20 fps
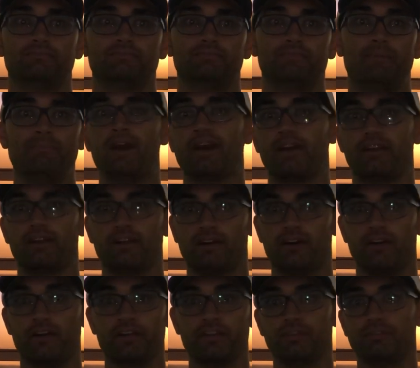I'm not going to
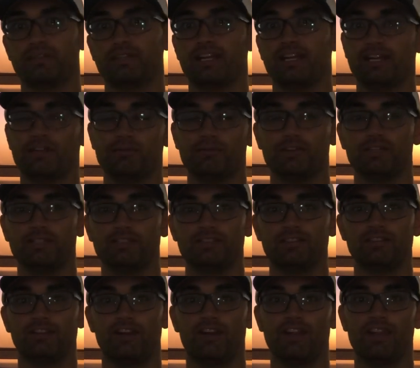argue with anyone
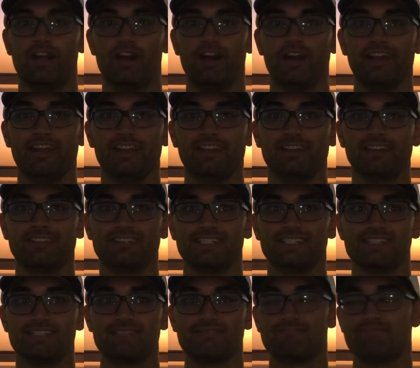online
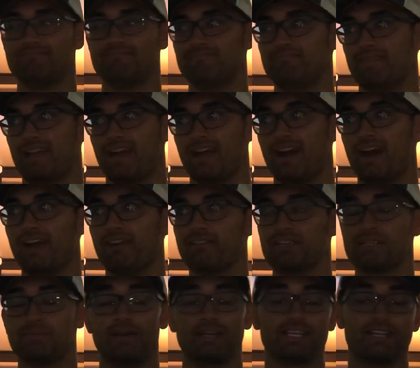because I
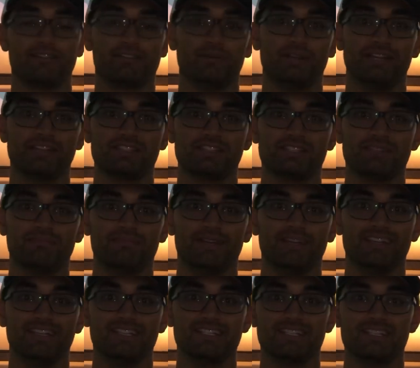respect everyone else's
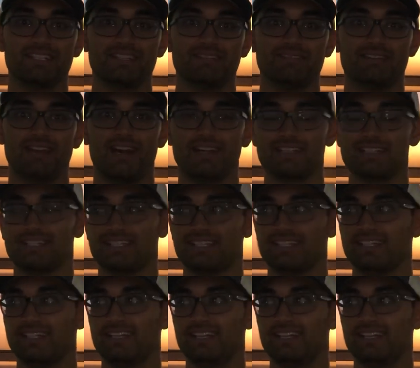opinions, and honestly,